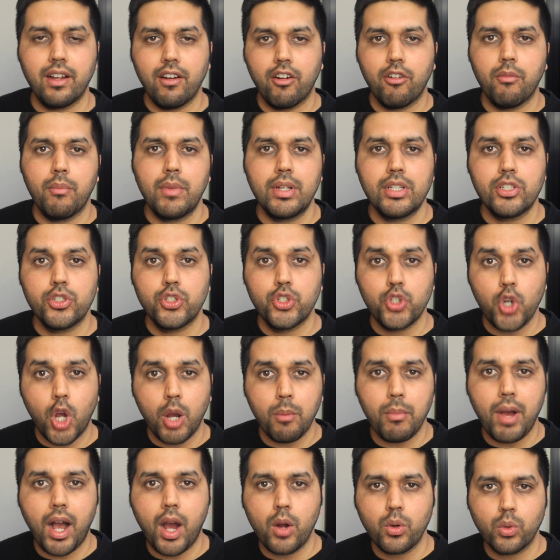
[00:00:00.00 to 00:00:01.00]
government's
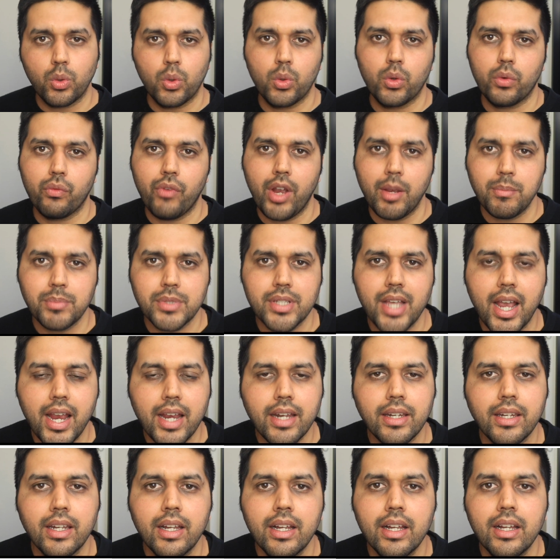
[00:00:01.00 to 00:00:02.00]
Job Outlook
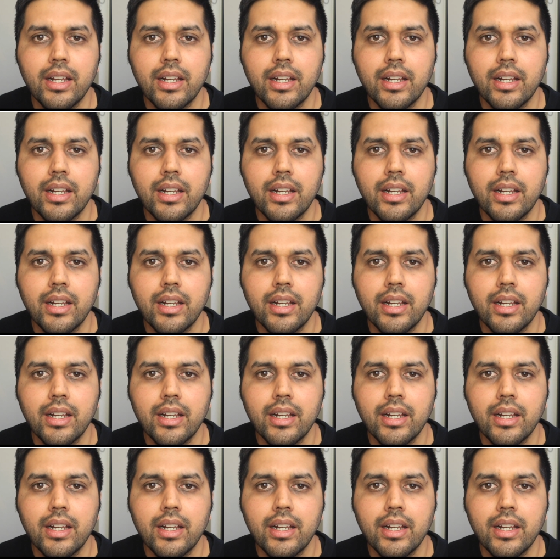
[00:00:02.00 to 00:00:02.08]
website